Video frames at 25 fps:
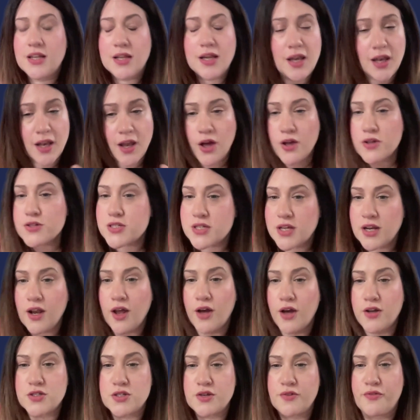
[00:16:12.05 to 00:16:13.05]
lots and
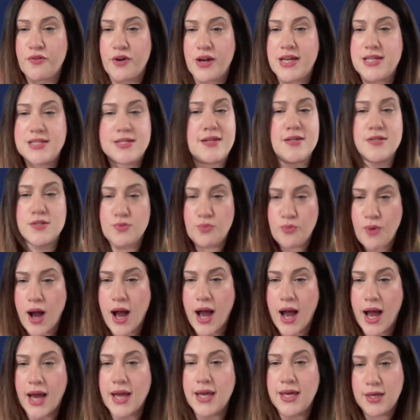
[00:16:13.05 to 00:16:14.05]
lots of reasons
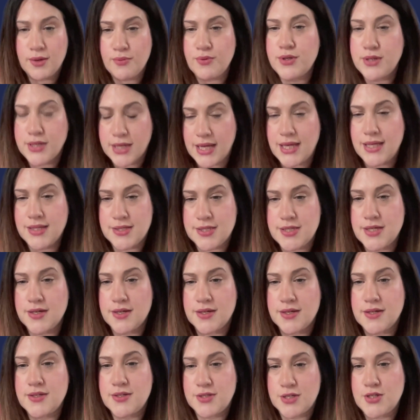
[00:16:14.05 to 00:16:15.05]
why you would need
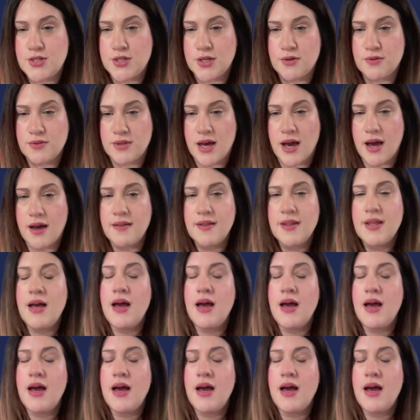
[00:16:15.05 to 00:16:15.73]
to do that.